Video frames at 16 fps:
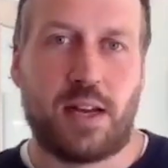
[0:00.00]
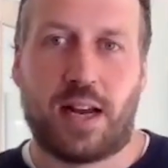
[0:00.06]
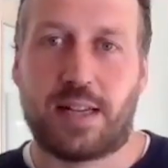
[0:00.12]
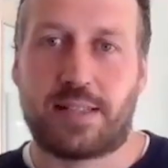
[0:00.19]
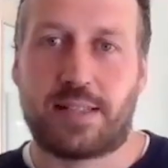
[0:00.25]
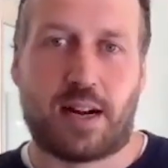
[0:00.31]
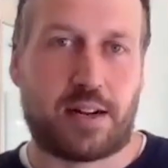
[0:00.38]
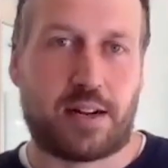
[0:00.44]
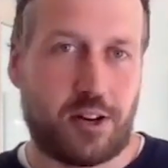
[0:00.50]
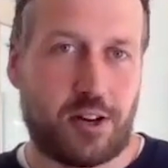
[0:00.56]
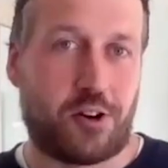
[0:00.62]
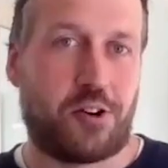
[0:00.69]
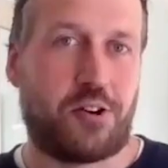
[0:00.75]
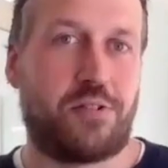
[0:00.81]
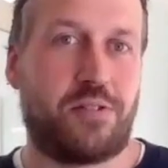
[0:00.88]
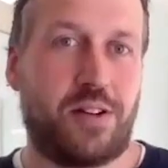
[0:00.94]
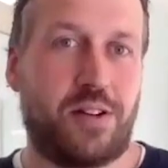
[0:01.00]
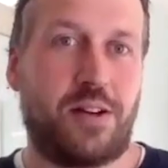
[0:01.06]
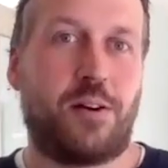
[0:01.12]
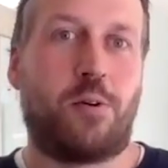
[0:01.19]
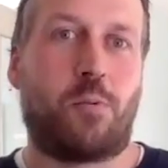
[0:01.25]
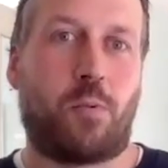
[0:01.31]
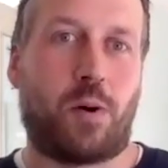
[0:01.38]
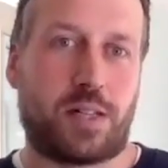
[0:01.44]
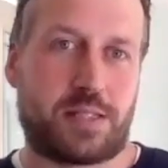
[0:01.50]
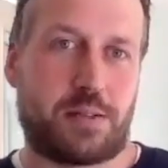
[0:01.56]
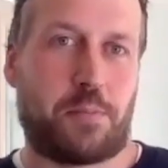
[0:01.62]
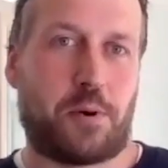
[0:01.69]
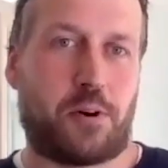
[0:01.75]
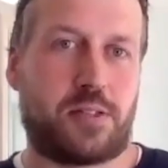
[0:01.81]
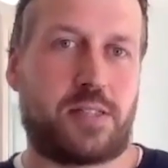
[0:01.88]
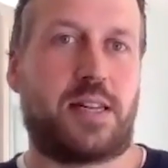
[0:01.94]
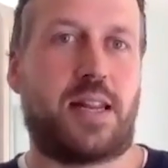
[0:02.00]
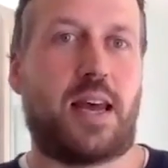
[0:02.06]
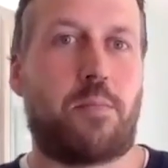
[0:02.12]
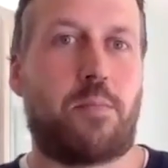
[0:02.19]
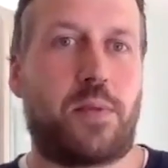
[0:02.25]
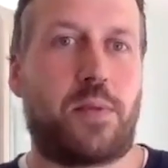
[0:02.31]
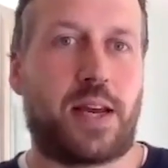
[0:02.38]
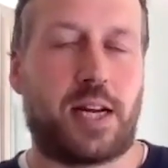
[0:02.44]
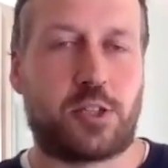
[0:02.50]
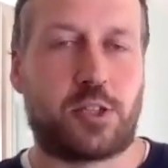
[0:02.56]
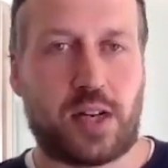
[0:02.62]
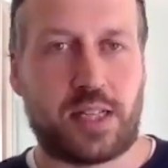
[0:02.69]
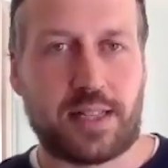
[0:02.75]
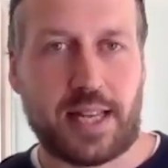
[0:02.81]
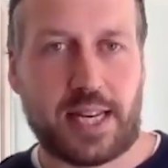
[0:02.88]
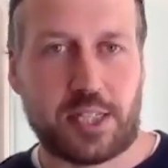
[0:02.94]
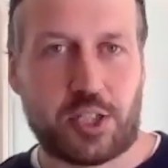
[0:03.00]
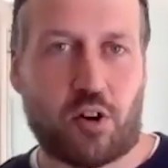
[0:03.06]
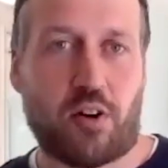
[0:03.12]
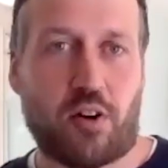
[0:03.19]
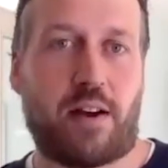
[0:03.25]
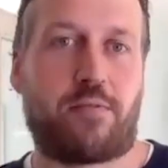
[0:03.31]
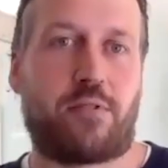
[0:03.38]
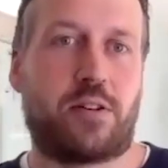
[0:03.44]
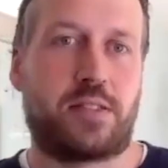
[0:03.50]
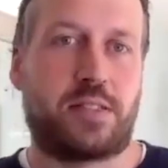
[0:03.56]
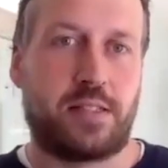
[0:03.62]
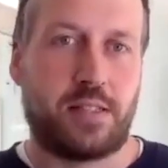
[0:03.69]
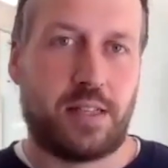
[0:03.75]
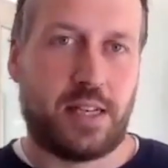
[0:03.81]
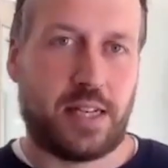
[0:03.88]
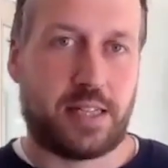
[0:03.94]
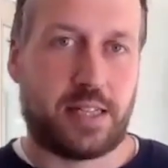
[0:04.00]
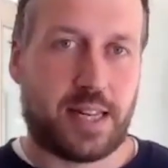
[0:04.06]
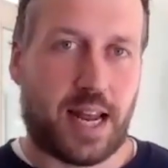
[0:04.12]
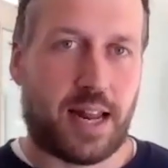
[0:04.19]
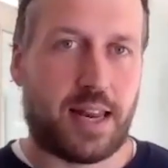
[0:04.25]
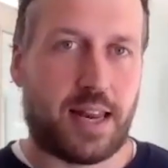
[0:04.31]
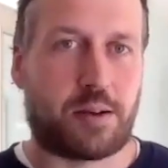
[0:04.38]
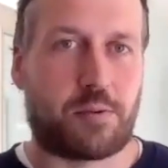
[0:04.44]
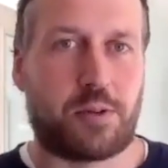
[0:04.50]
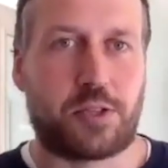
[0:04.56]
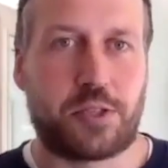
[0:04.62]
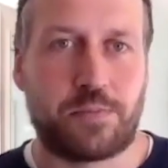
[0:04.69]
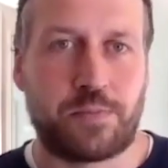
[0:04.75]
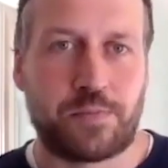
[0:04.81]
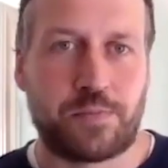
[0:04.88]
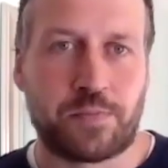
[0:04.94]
and start to learn what's important to them and translate your efforts into that language.